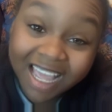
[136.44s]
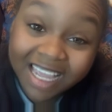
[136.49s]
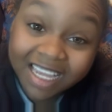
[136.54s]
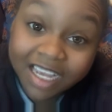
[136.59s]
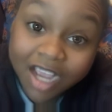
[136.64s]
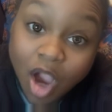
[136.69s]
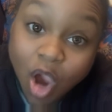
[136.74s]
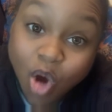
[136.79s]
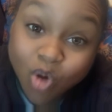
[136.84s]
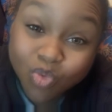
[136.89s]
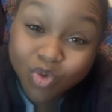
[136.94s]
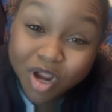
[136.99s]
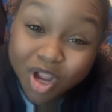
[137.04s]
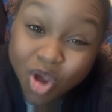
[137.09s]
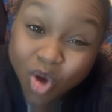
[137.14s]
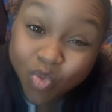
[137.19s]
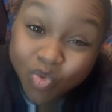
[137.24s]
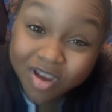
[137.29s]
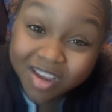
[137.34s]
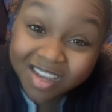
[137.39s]
Like a
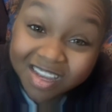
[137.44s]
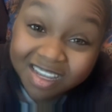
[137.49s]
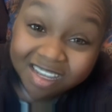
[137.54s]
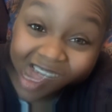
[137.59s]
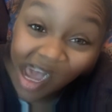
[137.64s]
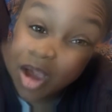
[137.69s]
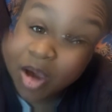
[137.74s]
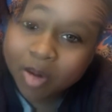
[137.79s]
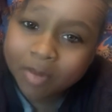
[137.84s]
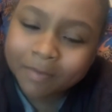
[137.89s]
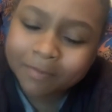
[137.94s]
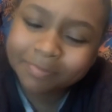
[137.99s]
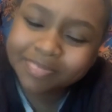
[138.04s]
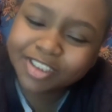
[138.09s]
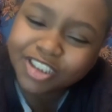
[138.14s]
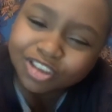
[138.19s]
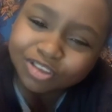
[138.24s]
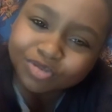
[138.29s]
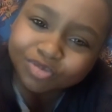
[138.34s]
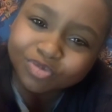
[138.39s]
real one?
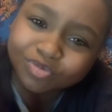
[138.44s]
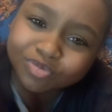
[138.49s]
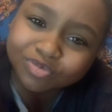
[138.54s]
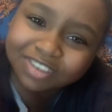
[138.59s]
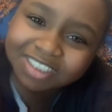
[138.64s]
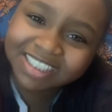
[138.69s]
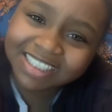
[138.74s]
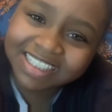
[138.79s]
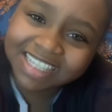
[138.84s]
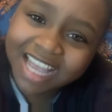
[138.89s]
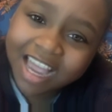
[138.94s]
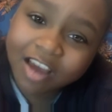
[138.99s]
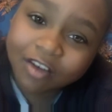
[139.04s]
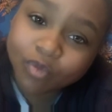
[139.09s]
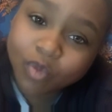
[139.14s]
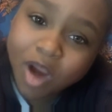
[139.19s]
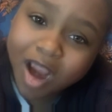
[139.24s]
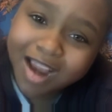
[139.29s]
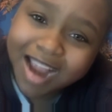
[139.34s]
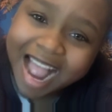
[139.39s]
But you just got
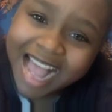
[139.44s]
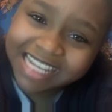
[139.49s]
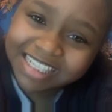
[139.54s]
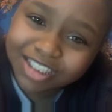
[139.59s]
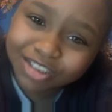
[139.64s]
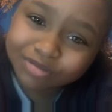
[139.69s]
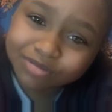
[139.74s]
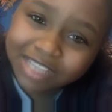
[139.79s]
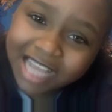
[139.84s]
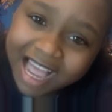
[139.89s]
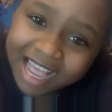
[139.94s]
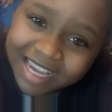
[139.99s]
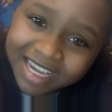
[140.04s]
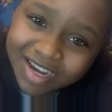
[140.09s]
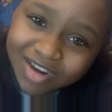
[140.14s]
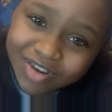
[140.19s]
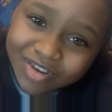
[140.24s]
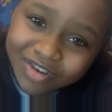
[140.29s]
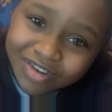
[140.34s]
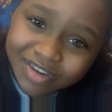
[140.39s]
work. Ain't you
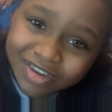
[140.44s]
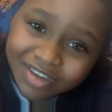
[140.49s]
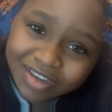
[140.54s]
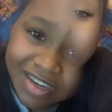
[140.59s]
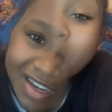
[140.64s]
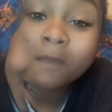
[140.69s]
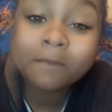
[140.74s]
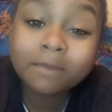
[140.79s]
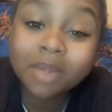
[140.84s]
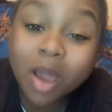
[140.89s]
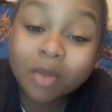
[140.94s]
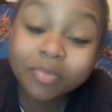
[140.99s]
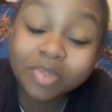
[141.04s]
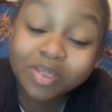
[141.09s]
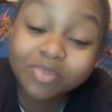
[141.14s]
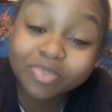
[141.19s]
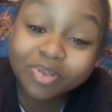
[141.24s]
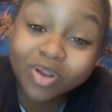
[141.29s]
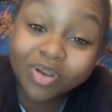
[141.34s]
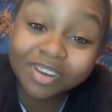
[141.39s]
tired? My
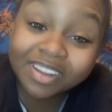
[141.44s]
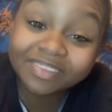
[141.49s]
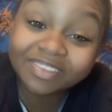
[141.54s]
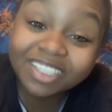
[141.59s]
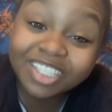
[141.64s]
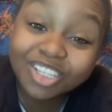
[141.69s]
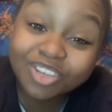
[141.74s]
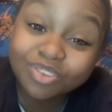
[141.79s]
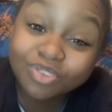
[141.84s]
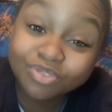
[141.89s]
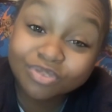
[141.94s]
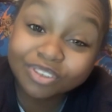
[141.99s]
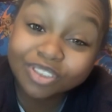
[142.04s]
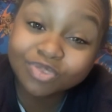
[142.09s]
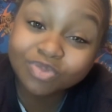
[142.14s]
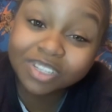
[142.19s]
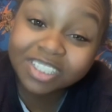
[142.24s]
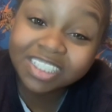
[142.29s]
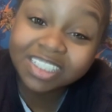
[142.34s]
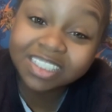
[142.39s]
people don't even
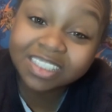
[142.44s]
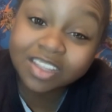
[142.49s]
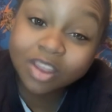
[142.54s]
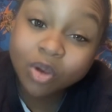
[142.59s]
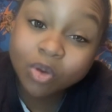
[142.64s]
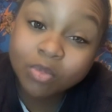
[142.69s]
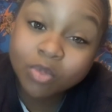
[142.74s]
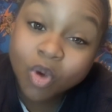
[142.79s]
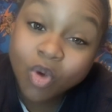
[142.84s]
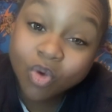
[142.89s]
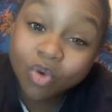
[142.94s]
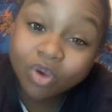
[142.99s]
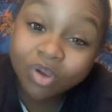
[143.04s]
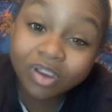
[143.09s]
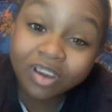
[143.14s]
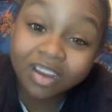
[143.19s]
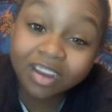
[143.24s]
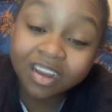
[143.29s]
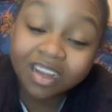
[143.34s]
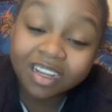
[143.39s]
use switches no
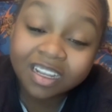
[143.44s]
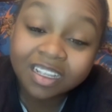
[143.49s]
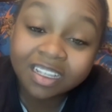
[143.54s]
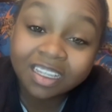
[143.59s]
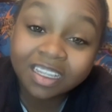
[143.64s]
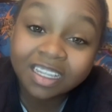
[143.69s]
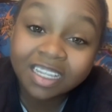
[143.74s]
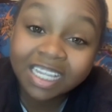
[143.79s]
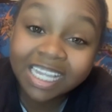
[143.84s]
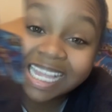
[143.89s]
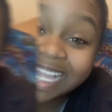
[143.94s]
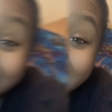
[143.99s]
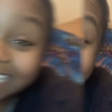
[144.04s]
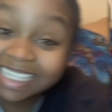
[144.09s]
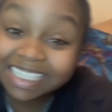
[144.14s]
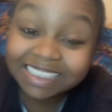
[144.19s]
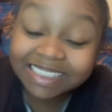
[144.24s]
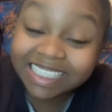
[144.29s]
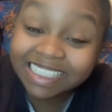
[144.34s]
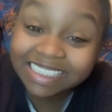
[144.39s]
more.
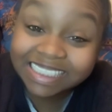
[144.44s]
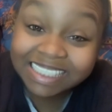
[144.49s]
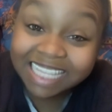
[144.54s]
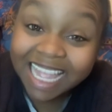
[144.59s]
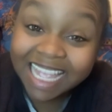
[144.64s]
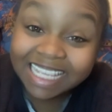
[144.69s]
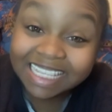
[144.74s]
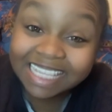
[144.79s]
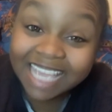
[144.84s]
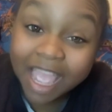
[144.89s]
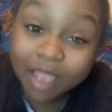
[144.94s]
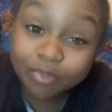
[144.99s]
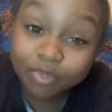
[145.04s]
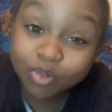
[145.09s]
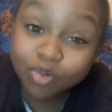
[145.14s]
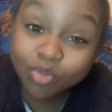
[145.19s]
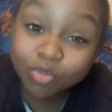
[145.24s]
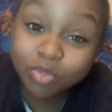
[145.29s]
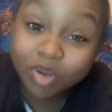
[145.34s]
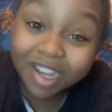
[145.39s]
That's like
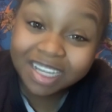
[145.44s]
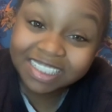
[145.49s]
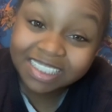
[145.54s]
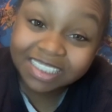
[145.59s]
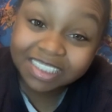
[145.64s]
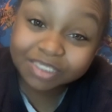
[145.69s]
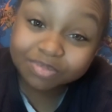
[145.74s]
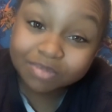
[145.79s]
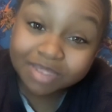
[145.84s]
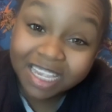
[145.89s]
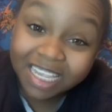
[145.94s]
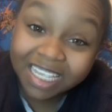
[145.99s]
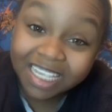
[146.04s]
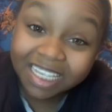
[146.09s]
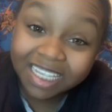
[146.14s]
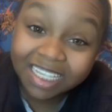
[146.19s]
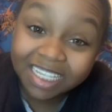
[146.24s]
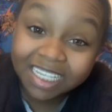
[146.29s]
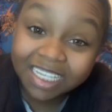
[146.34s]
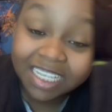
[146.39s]
capital
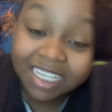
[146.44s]
punishment.